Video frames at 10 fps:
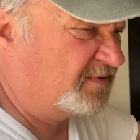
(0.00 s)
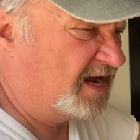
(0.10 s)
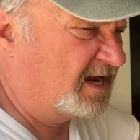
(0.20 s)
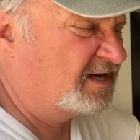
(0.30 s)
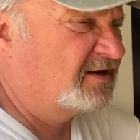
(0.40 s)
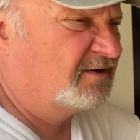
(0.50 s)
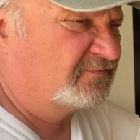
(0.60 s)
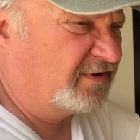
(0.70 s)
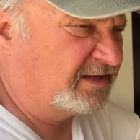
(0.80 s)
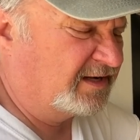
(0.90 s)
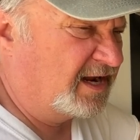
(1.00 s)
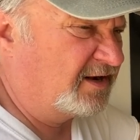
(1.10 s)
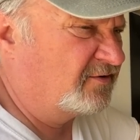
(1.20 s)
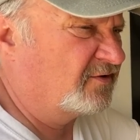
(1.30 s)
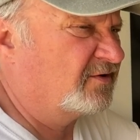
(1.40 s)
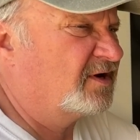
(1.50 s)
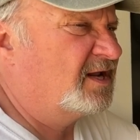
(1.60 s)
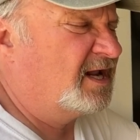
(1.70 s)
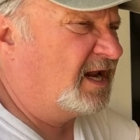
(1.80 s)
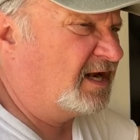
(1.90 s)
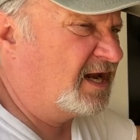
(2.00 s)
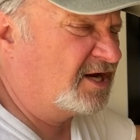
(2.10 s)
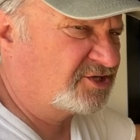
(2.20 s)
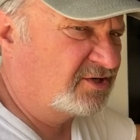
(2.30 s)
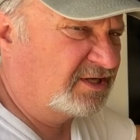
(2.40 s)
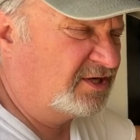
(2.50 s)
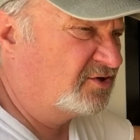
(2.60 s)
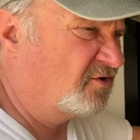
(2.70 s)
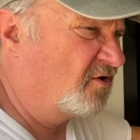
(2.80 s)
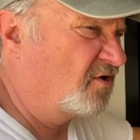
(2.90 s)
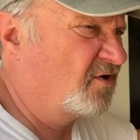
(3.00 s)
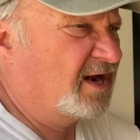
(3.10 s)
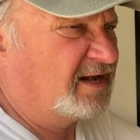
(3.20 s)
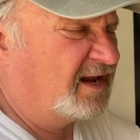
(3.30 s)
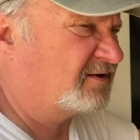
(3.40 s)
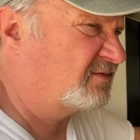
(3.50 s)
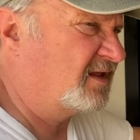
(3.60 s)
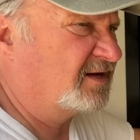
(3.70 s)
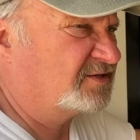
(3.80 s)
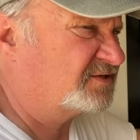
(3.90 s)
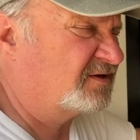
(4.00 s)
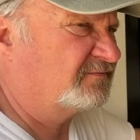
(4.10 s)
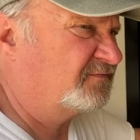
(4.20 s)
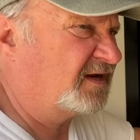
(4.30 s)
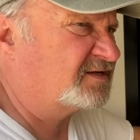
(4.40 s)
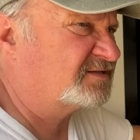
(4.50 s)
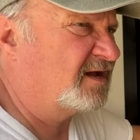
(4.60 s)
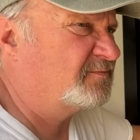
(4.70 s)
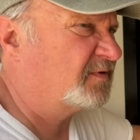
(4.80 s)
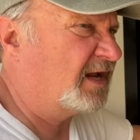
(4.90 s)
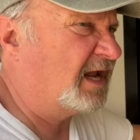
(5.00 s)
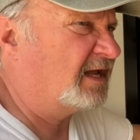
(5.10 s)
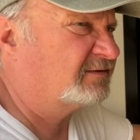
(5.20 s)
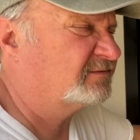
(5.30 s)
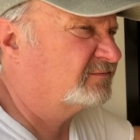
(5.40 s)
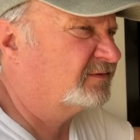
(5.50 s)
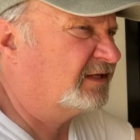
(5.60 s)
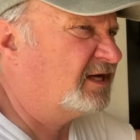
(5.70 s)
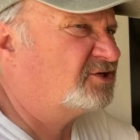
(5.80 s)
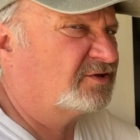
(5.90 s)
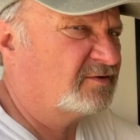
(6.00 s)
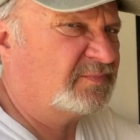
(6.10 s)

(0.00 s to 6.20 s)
by Freightliner and National Indoor and get things fixed up at each of the